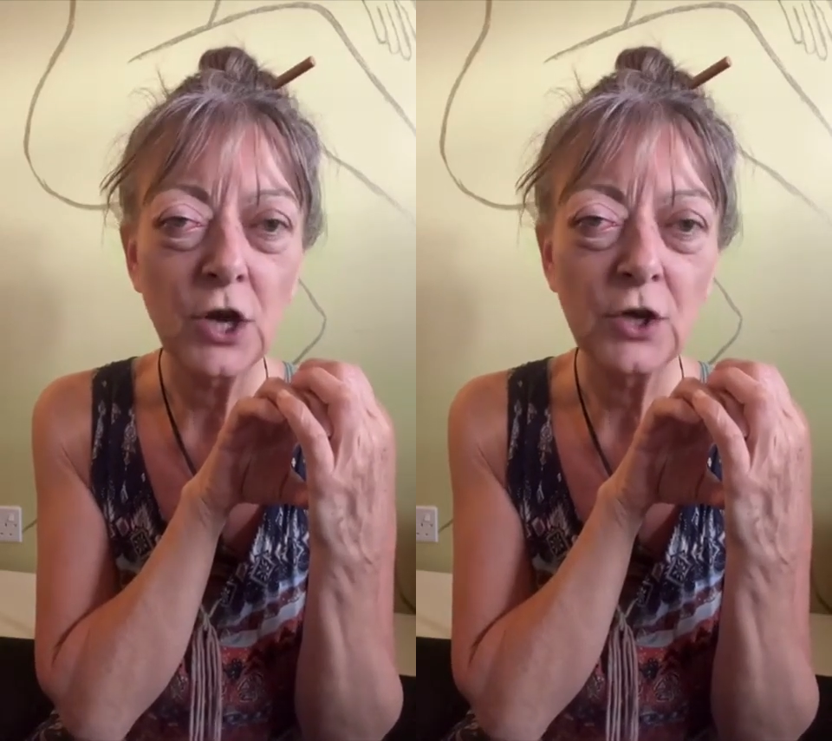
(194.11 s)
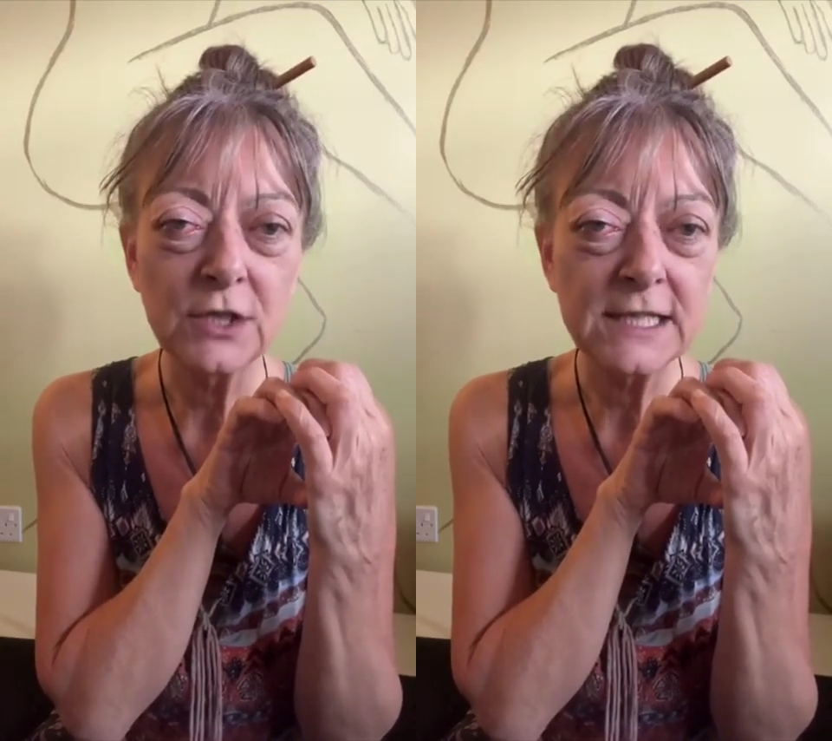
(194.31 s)

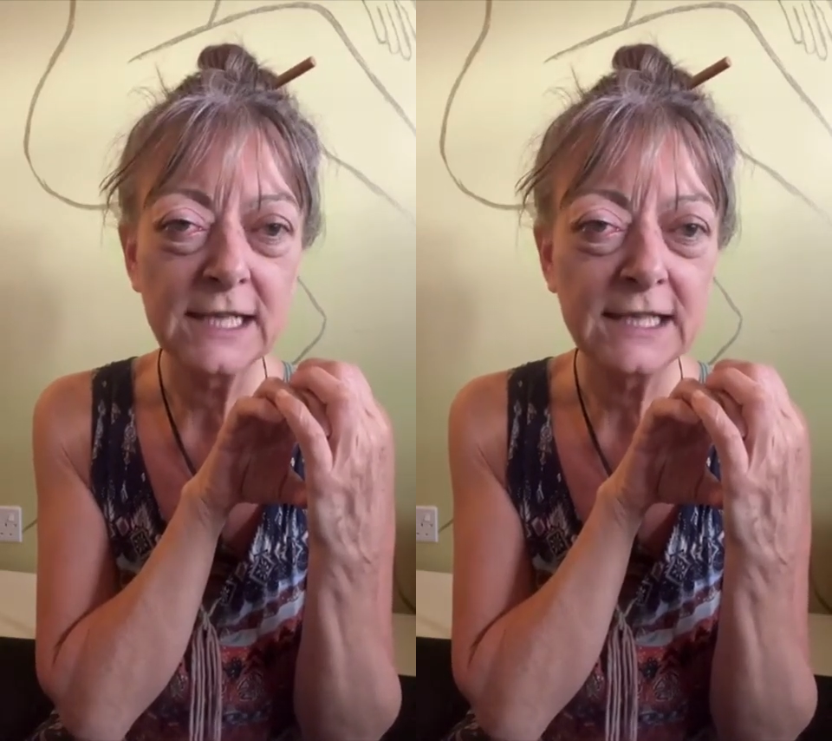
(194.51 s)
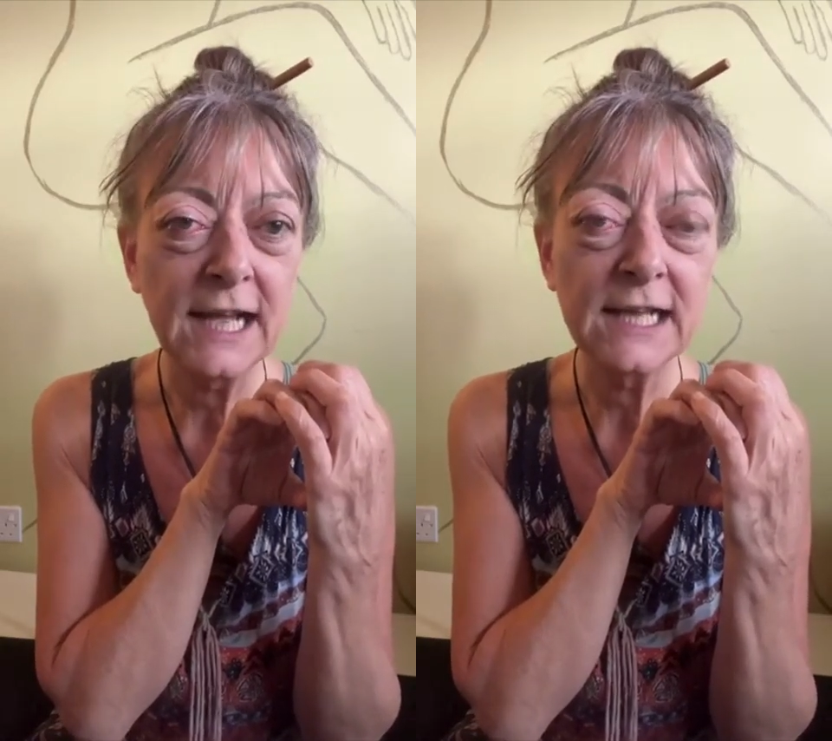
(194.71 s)
can't
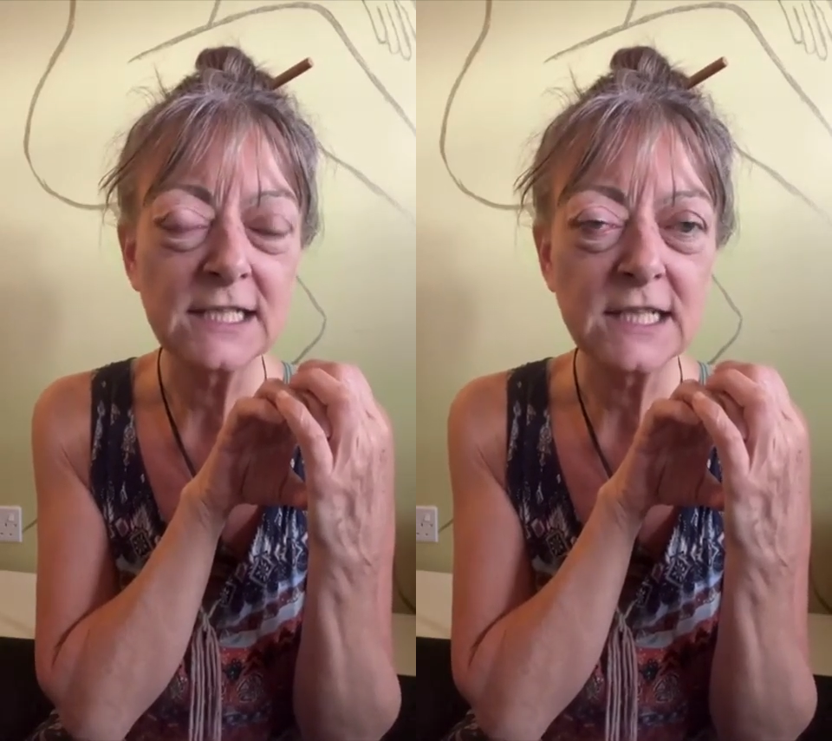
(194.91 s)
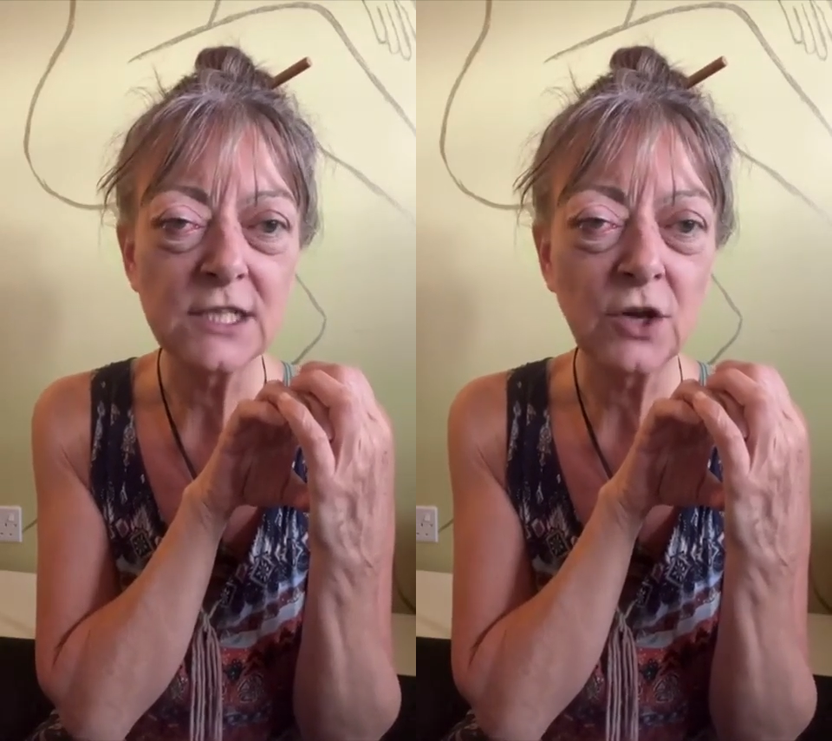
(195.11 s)
tell your
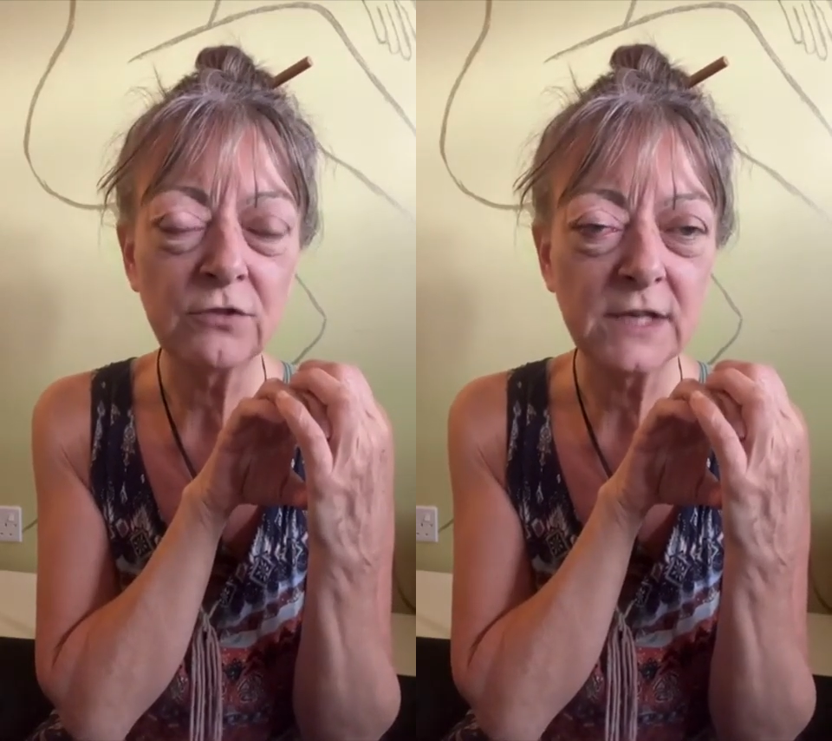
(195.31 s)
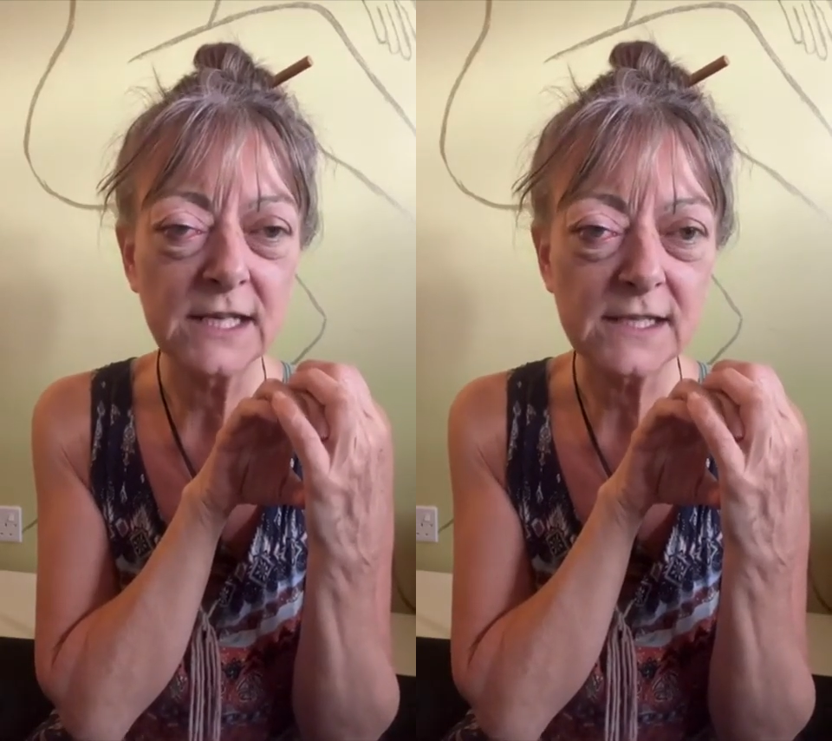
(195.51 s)
Auntie
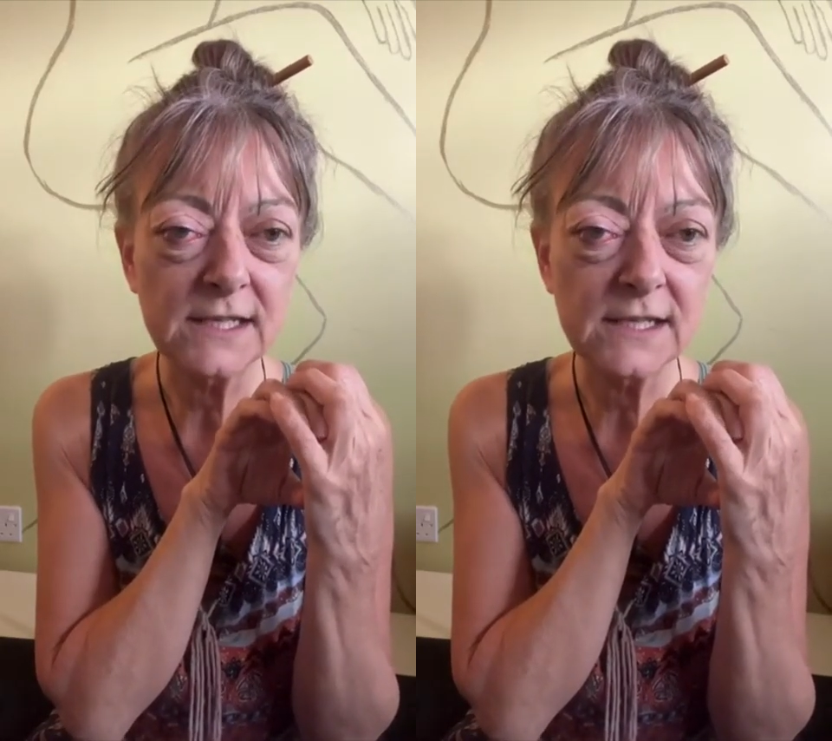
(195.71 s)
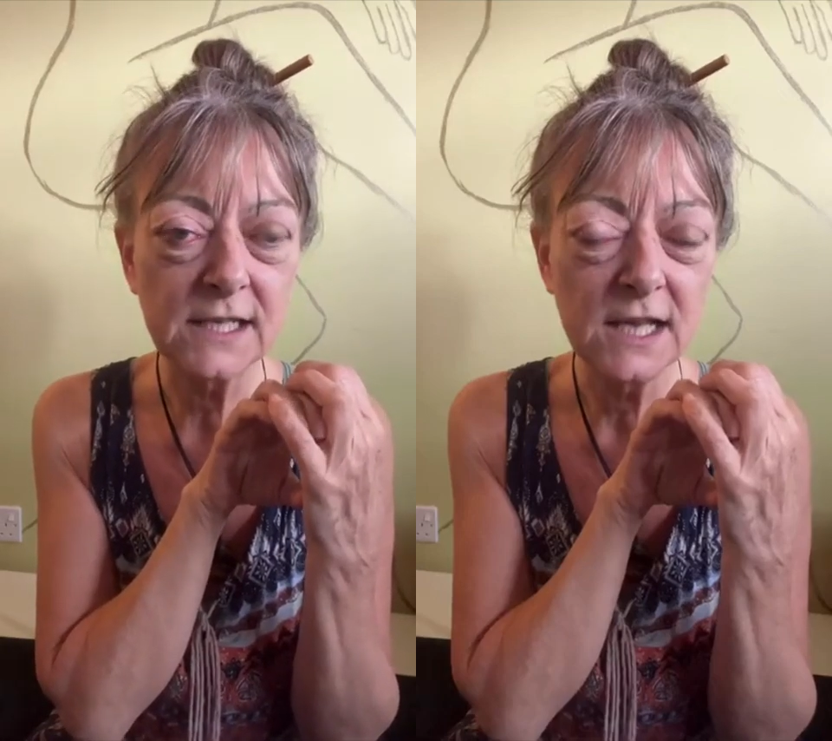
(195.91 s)

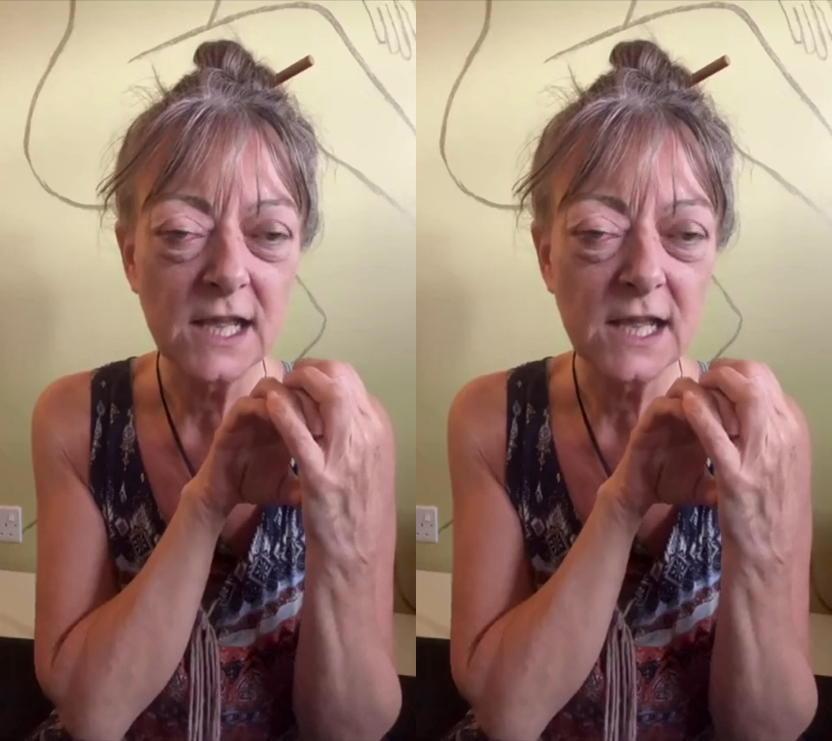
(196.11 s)
Doris